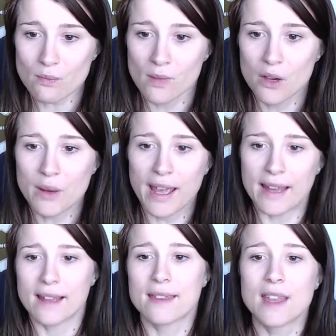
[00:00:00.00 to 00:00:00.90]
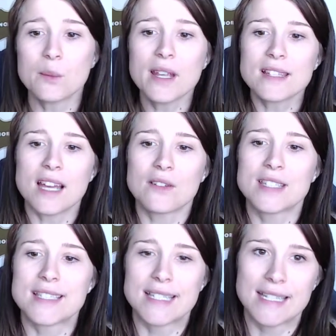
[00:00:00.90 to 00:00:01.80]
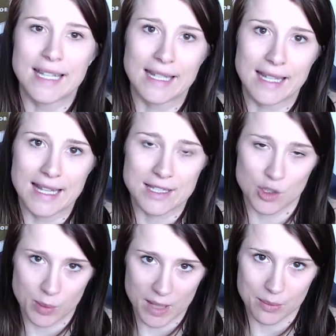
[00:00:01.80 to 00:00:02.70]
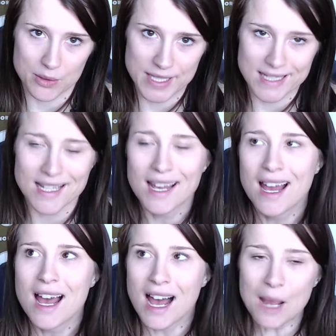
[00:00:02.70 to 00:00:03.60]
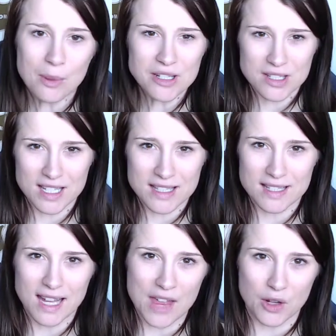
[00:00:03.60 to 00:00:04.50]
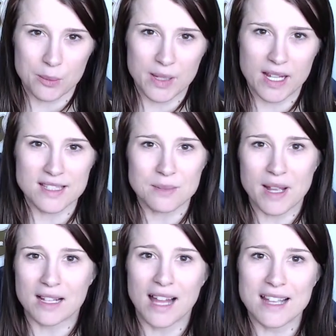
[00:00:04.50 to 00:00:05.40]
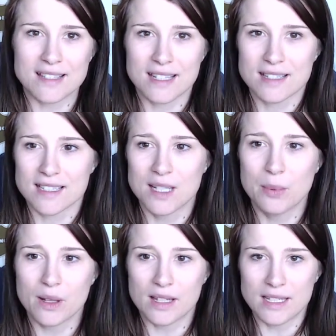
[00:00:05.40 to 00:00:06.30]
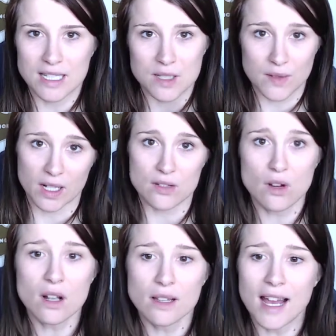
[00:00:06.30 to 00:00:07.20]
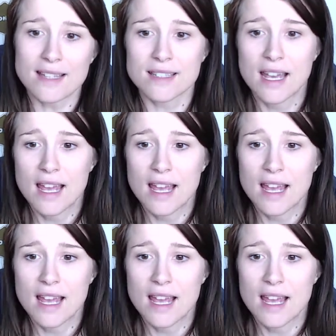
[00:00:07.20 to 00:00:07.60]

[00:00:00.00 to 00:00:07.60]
Okay, then we get down to seated and supine poses. I bunch these together because in my classes, I typically teach a very strong class,